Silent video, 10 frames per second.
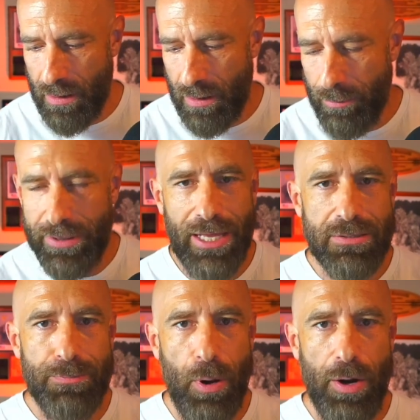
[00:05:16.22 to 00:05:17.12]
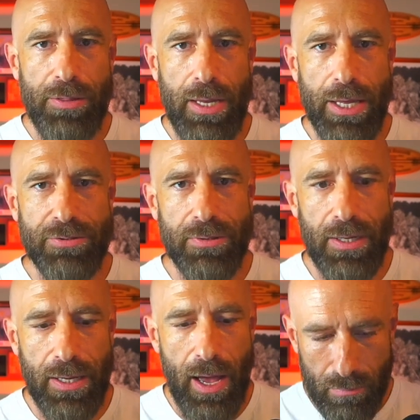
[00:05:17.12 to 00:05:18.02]
But that's part of the answer that he
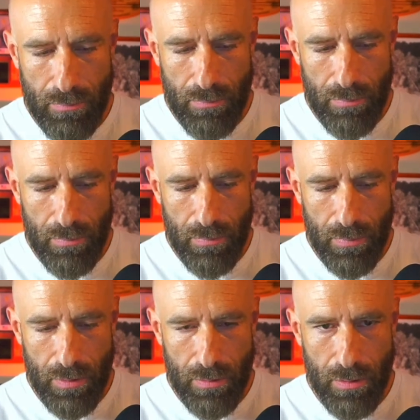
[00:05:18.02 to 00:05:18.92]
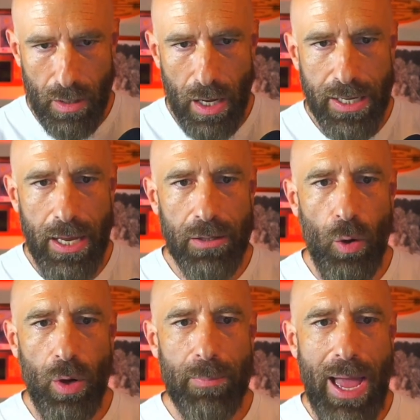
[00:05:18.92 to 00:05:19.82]
got. Again,
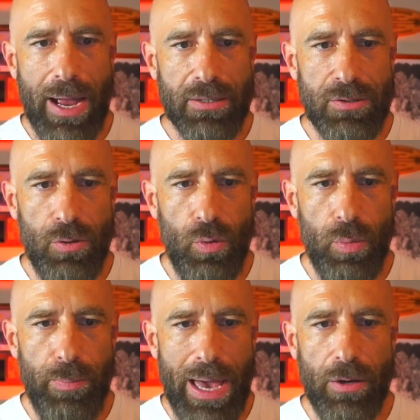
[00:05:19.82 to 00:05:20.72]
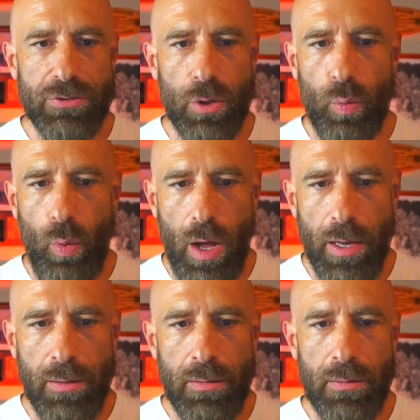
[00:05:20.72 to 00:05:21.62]
going back to battles are
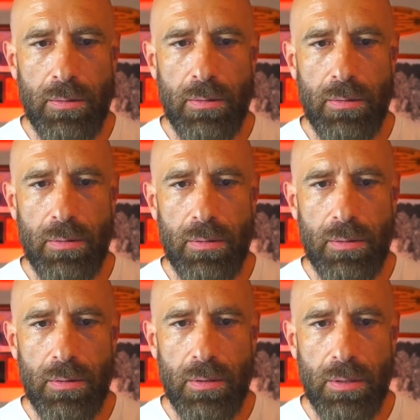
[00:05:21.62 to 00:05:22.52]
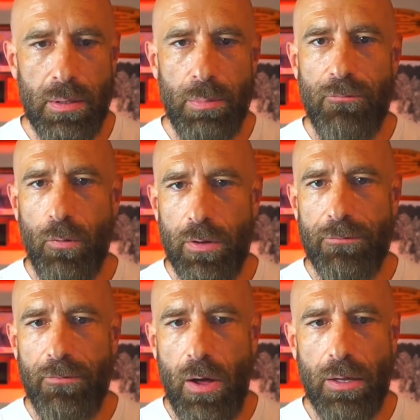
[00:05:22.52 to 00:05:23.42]
won before they're
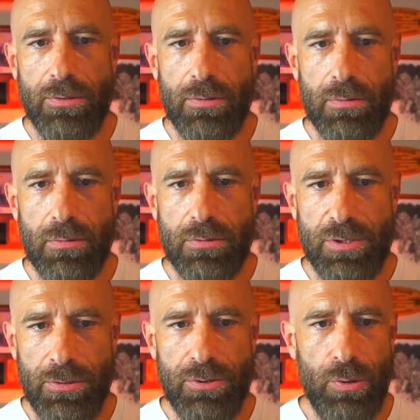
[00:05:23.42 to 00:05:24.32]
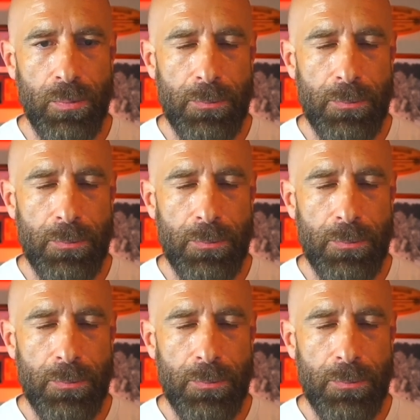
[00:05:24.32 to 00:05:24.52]
fought. Sun Tzu.